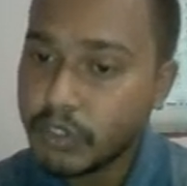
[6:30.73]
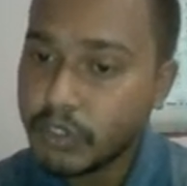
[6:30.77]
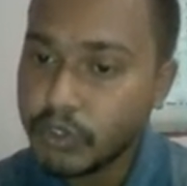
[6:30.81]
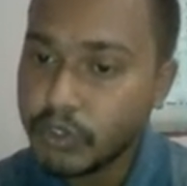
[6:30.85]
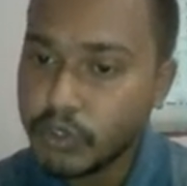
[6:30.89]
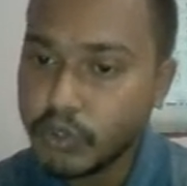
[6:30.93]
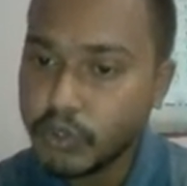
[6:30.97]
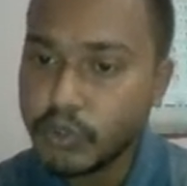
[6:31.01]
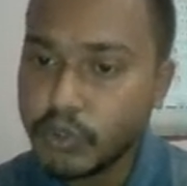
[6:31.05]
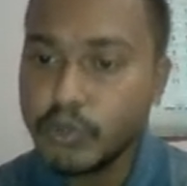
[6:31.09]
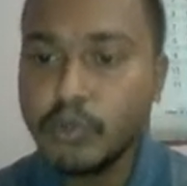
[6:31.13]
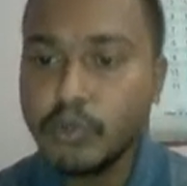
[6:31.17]

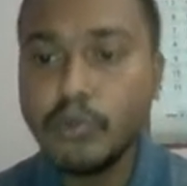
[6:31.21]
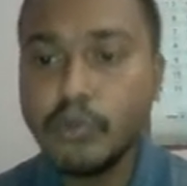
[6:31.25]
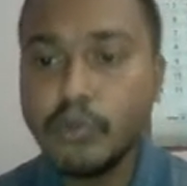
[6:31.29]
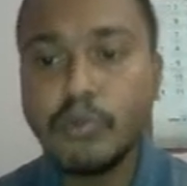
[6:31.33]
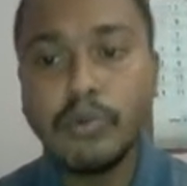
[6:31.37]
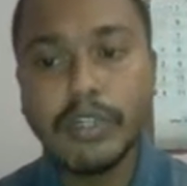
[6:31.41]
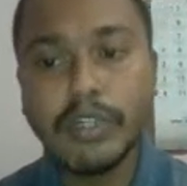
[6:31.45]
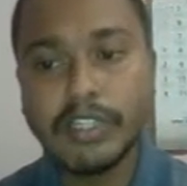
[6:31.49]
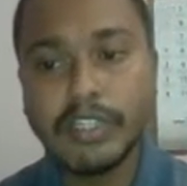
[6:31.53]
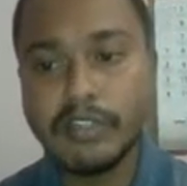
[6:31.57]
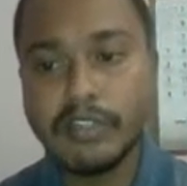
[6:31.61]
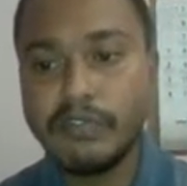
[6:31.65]
to do
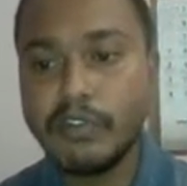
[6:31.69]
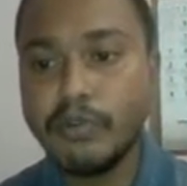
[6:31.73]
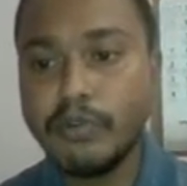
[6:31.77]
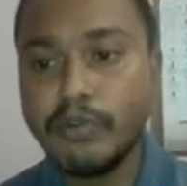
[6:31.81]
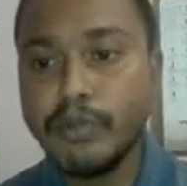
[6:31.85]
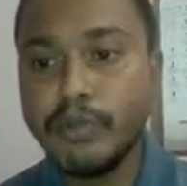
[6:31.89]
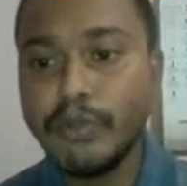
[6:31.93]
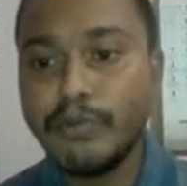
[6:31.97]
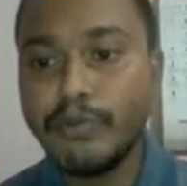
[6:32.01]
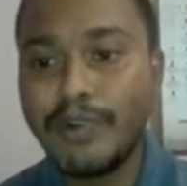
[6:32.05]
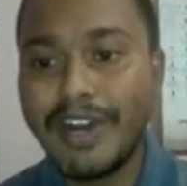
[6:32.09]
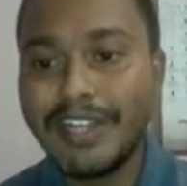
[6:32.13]
whatever
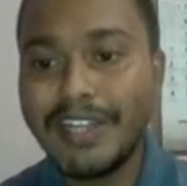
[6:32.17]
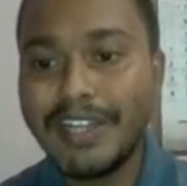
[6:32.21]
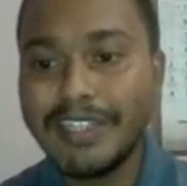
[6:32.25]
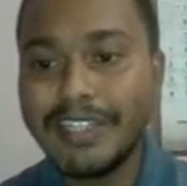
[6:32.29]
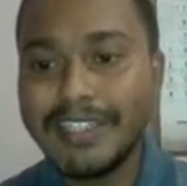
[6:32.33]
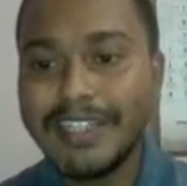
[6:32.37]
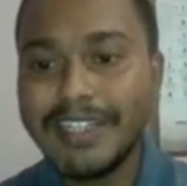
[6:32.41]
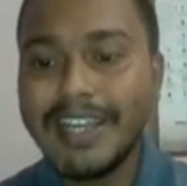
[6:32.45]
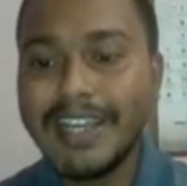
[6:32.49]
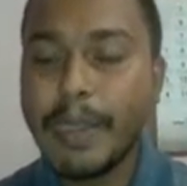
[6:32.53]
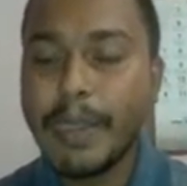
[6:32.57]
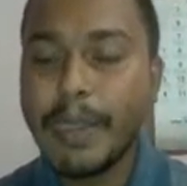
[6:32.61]
we want,
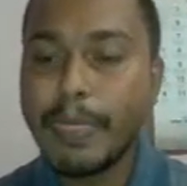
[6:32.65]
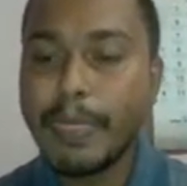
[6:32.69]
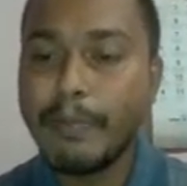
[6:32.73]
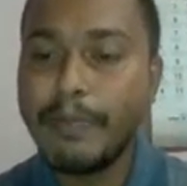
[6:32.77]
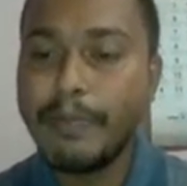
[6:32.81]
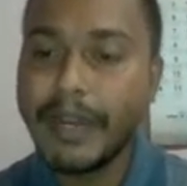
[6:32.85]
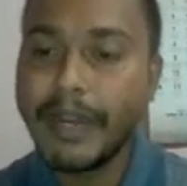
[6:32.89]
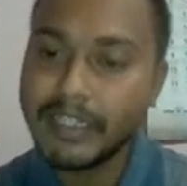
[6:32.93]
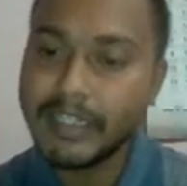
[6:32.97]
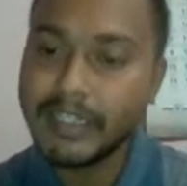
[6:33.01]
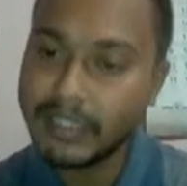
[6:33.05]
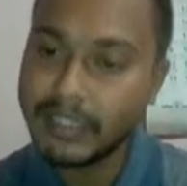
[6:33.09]

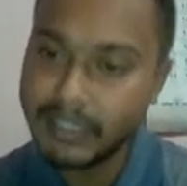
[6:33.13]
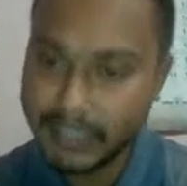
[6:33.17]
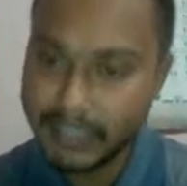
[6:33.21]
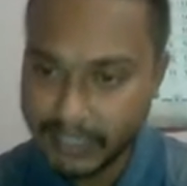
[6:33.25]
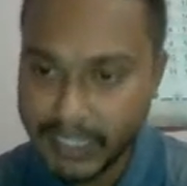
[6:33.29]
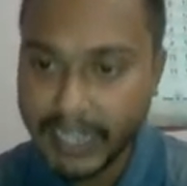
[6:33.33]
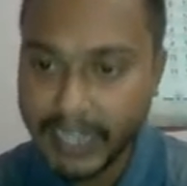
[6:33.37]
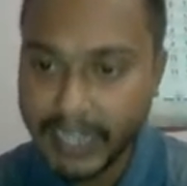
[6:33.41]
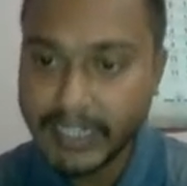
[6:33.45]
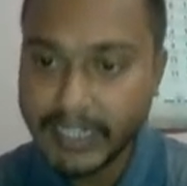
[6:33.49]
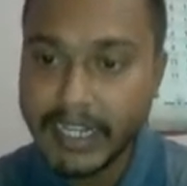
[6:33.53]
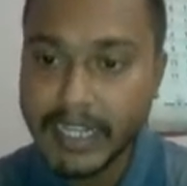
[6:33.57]
but
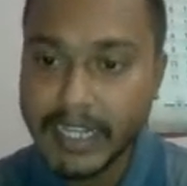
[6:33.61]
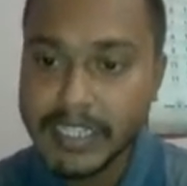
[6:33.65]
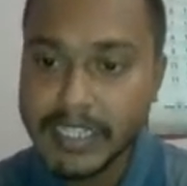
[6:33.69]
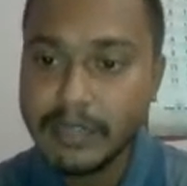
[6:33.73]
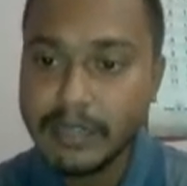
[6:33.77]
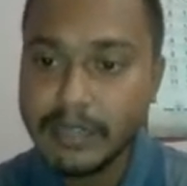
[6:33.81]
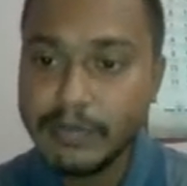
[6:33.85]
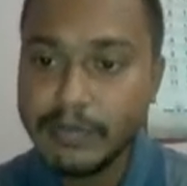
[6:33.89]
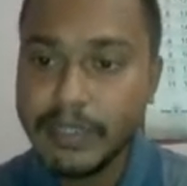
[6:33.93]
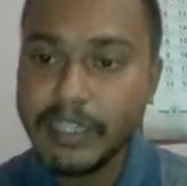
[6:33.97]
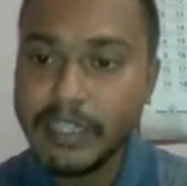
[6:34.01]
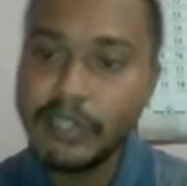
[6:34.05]
that
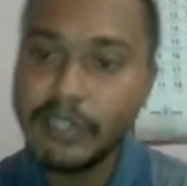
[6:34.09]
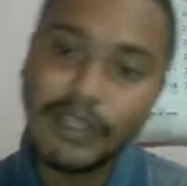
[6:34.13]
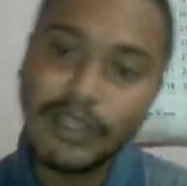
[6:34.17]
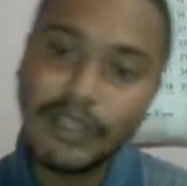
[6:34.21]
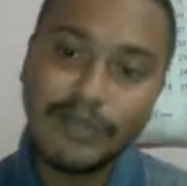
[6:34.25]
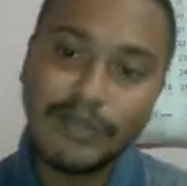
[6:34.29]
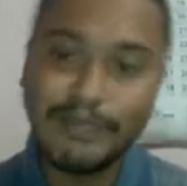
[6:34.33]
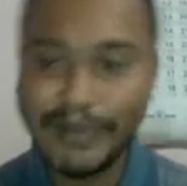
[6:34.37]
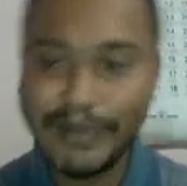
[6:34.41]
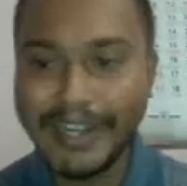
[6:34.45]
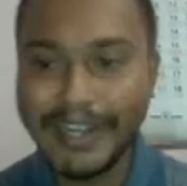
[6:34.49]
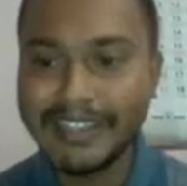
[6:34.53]
doesn't mean you
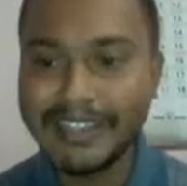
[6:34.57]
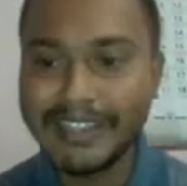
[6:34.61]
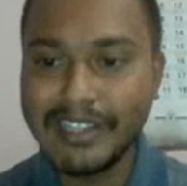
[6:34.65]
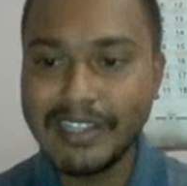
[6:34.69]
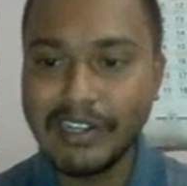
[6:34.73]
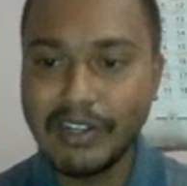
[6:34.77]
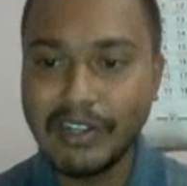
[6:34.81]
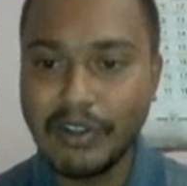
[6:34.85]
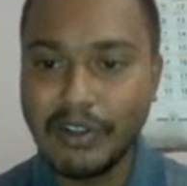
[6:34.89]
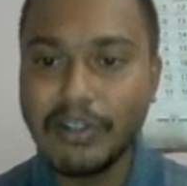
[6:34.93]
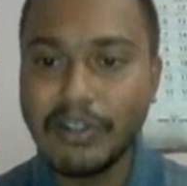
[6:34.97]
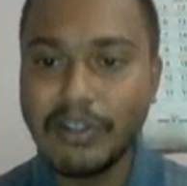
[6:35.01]
can break the
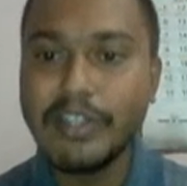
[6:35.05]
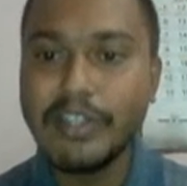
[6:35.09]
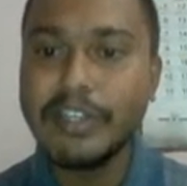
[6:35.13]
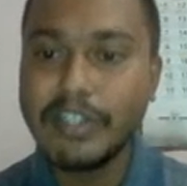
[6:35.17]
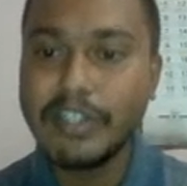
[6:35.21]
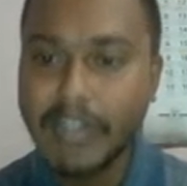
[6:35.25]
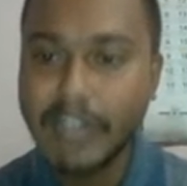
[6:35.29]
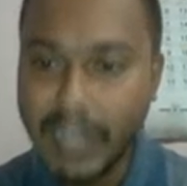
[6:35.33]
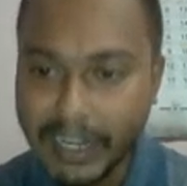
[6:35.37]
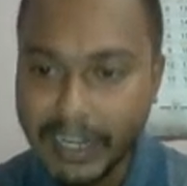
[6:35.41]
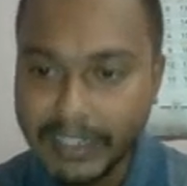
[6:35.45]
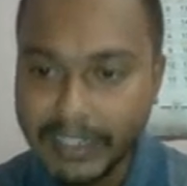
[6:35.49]
law.
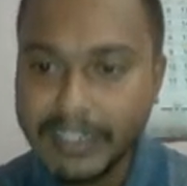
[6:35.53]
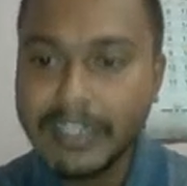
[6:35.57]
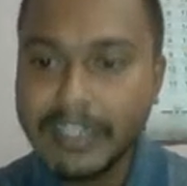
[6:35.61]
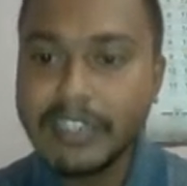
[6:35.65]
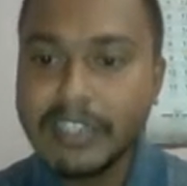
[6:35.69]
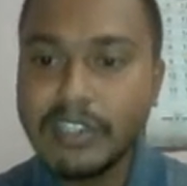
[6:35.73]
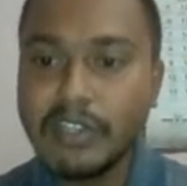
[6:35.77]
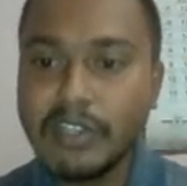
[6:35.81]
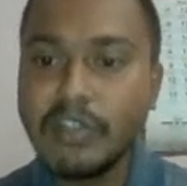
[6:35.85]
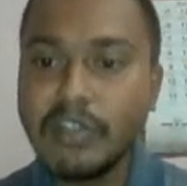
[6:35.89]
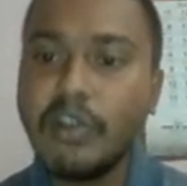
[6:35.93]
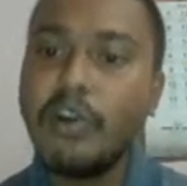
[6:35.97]
Under
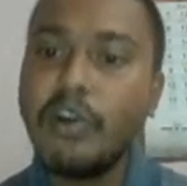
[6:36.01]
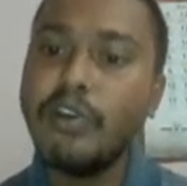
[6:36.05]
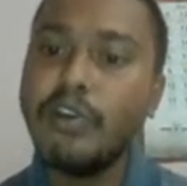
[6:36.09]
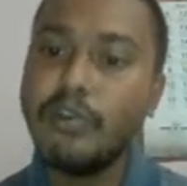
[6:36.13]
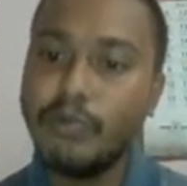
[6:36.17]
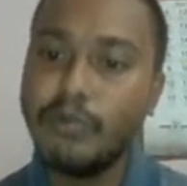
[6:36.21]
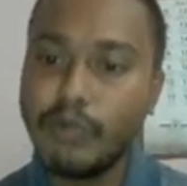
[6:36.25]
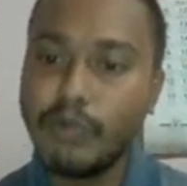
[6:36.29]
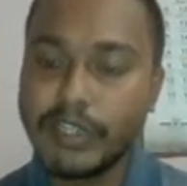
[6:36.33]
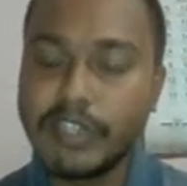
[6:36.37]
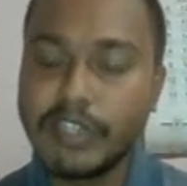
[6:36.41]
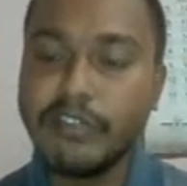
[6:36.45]
the law,
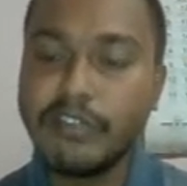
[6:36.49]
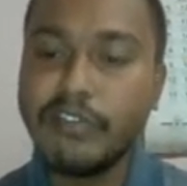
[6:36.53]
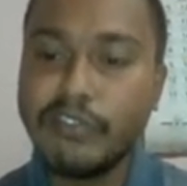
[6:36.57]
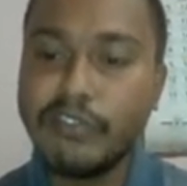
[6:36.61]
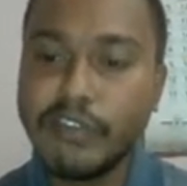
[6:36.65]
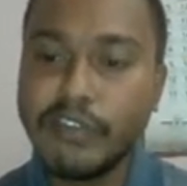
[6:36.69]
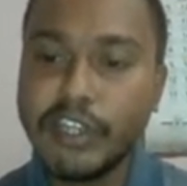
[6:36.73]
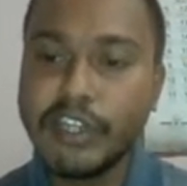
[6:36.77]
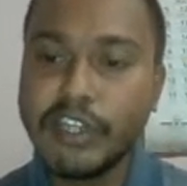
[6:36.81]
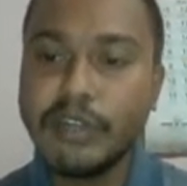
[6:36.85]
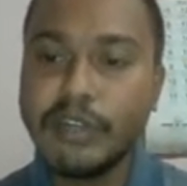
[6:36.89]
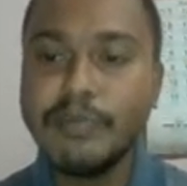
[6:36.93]
whatever
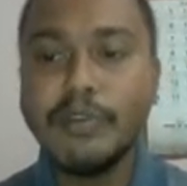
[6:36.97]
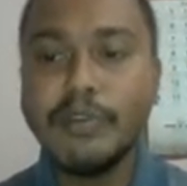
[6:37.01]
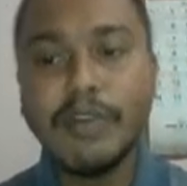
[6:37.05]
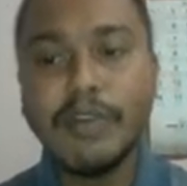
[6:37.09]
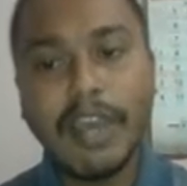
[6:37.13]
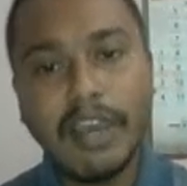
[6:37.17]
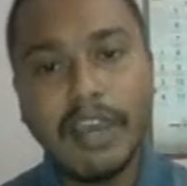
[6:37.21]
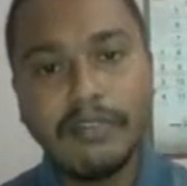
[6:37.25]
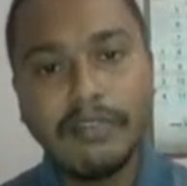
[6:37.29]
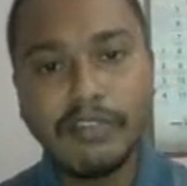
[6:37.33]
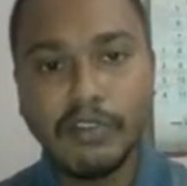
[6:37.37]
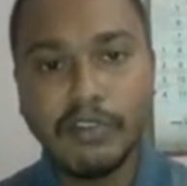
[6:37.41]
freedom you
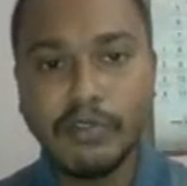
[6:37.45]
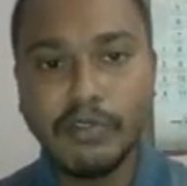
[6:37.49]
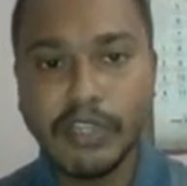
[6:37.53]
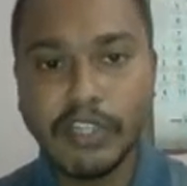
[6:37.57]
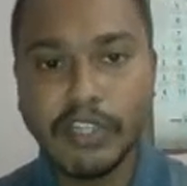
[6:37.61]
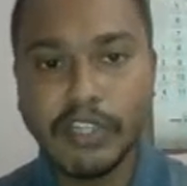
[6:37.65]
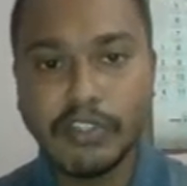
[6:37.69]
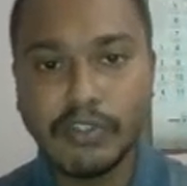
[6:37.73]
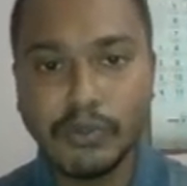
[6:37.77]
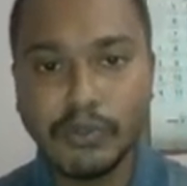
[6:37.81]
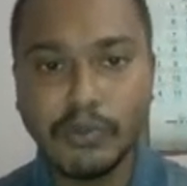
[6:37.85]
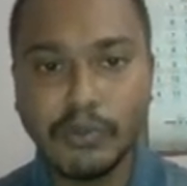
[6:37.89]
have, you
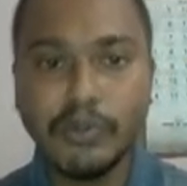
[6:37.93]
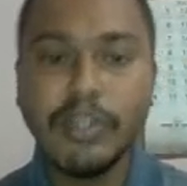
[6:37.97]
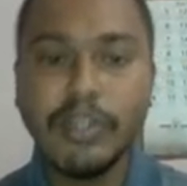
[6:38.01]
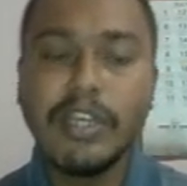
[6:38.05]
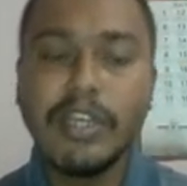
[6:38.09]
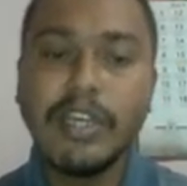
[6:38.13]
can do.